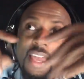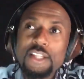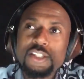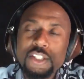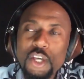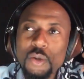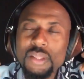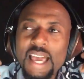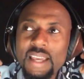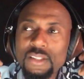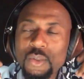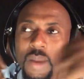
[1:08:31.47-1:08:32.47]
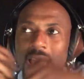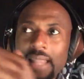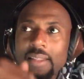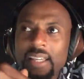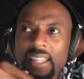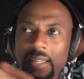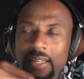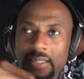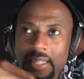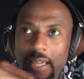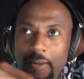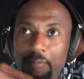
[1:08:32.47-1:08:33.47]
And so, like, the way I look at it
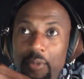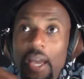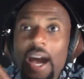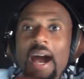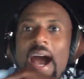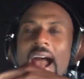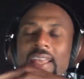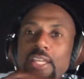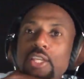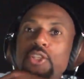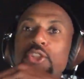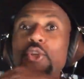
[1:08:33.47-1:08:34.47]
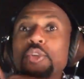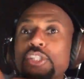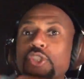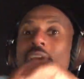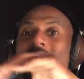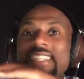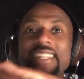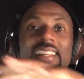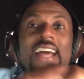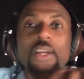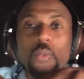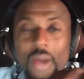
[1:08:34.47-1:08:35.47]
is that I can induce stress in a
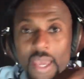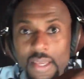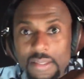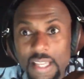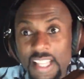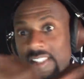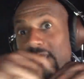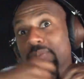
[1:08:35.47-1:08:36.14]
lot of ways. And